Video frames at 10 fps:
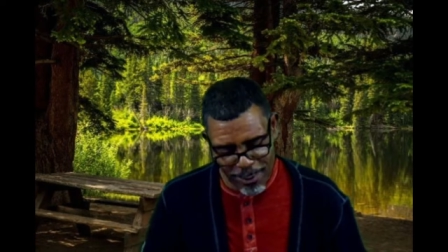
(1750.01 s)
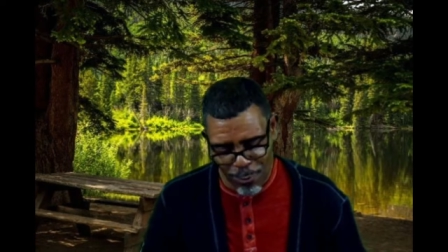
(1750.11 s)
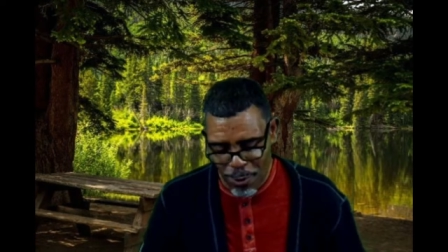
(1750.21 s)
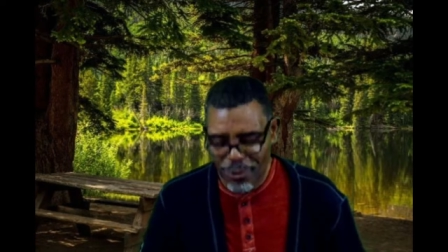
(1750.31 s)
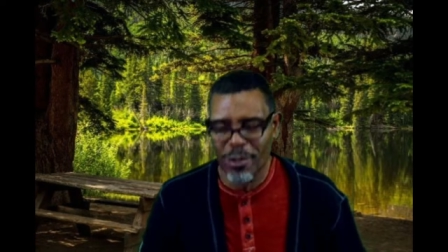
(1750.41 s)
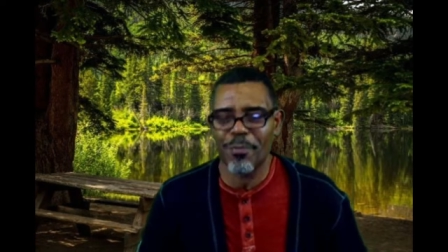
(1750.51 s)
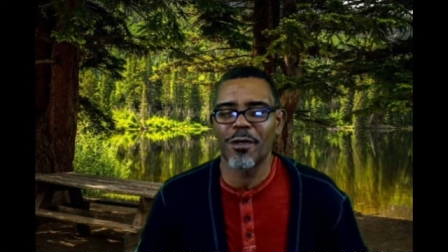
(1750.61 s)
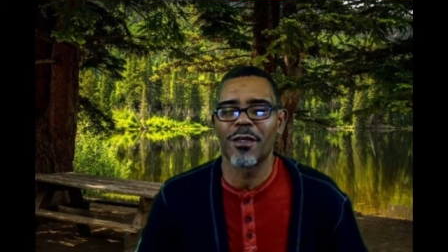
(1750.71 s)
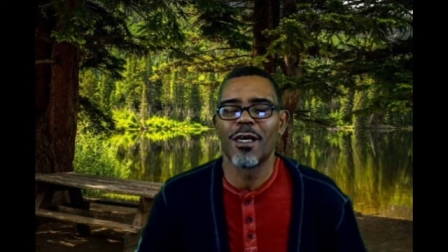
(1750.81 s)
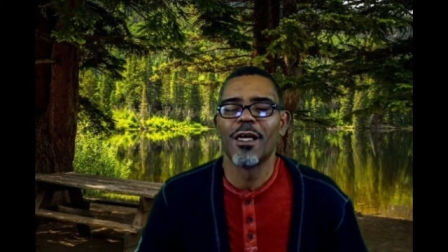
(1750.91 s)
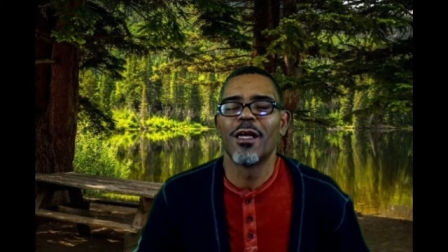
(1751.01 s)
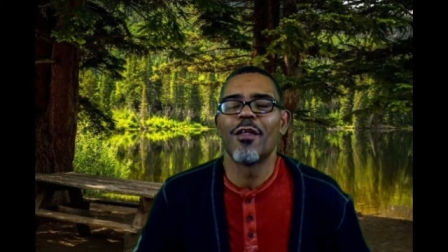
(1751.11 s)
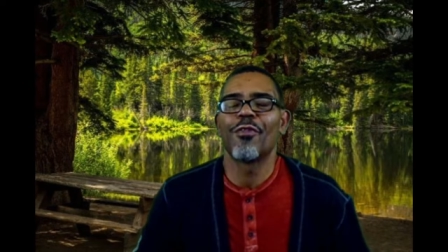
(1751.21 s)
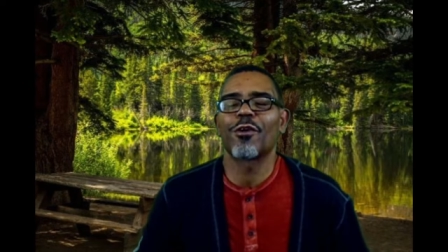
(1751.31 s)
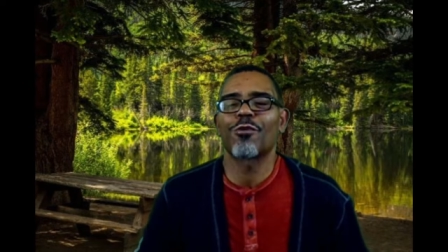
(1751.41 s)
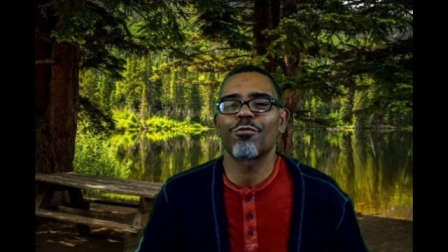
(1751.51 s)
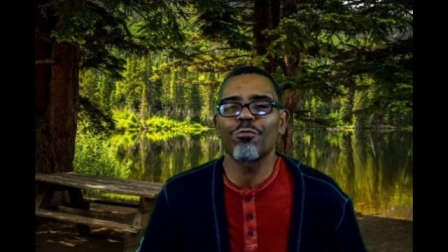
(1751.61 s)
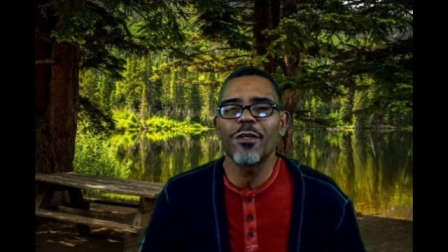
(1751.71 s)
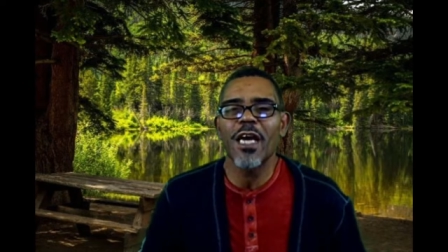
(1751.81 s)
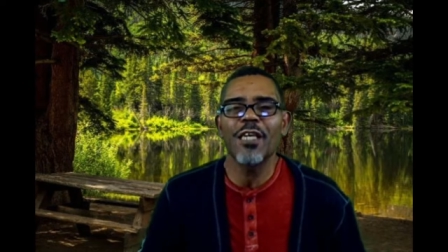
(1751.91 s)
Worshipping the
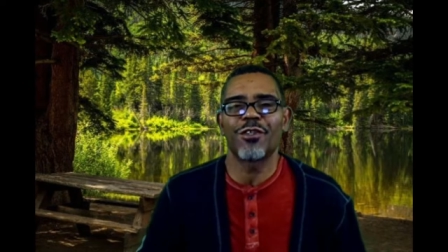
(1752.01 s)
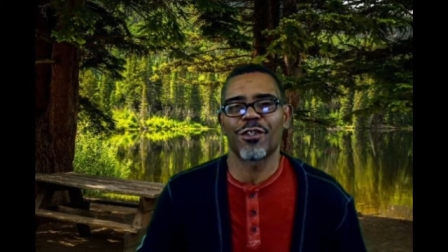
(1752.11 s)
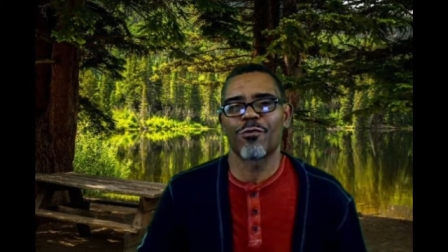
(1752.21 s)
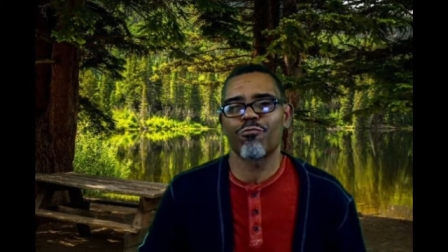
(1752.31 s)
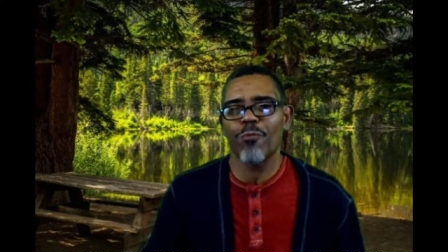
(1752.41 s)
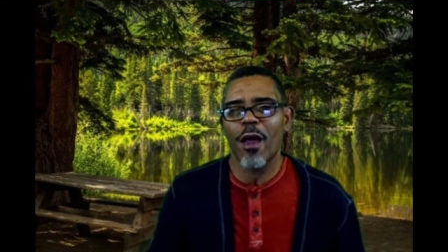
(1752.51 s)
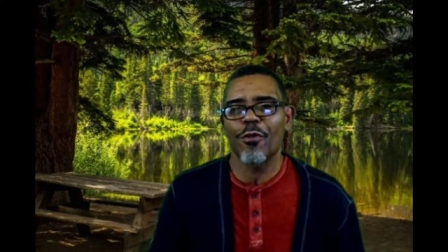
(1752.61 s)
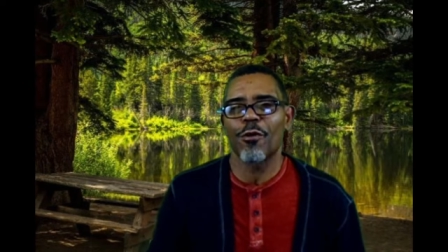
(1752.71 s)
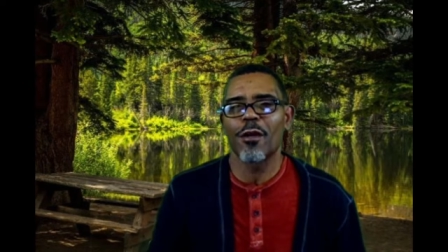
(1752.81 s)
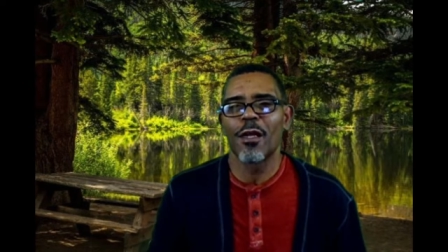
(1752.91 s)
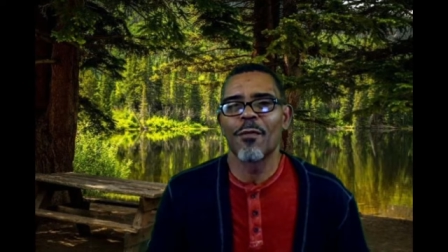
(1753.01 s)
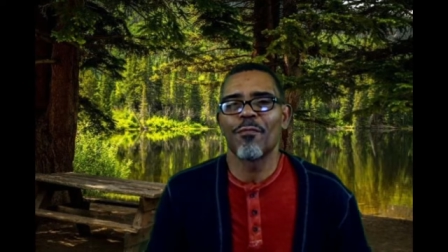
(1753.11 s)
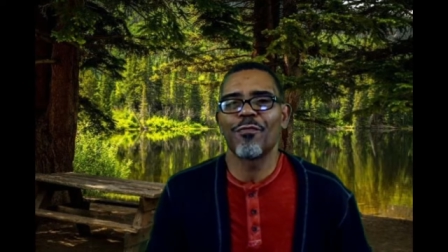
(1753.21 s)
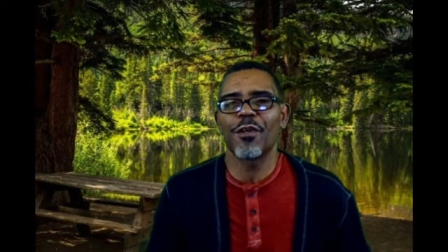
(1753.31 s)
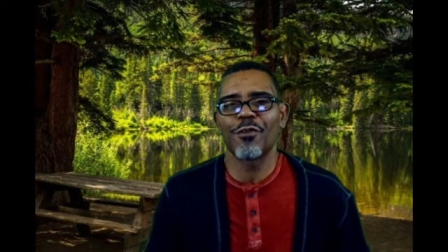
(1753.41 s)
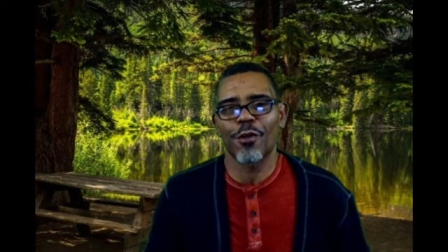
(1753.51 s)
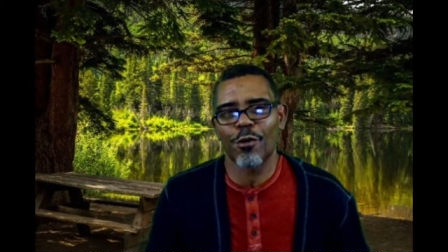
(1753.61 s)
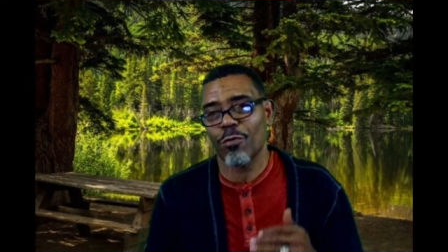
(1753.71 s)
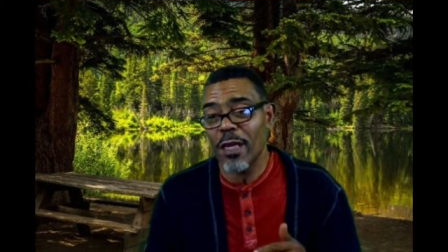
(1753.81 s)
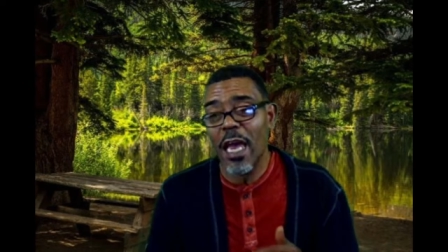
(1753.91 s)
creation rather than the
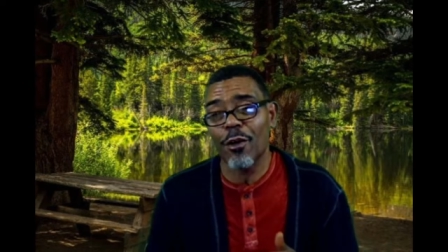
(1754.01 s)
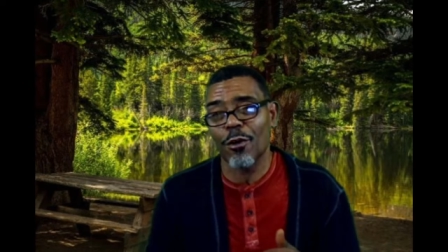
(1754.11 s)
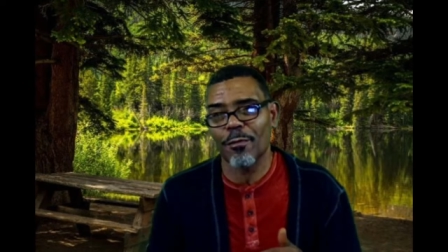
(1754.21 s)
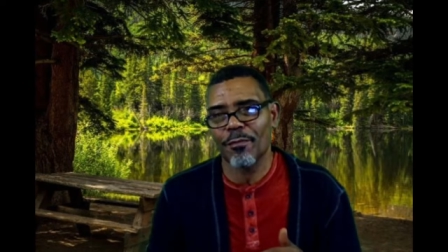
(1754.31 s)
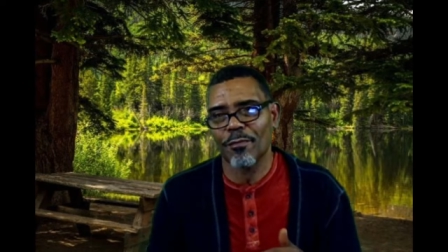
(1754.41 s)
creator.